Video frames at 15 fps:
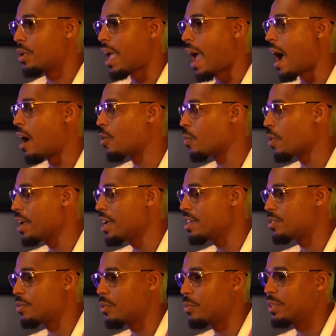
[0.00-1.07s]
We
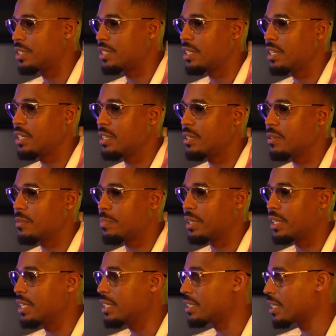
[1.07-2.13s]
outraged when we see
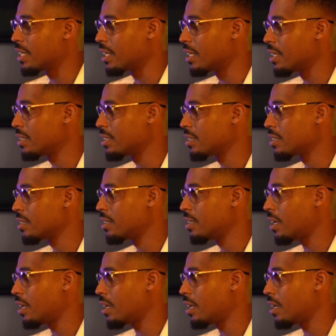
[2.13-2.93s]
police kill us.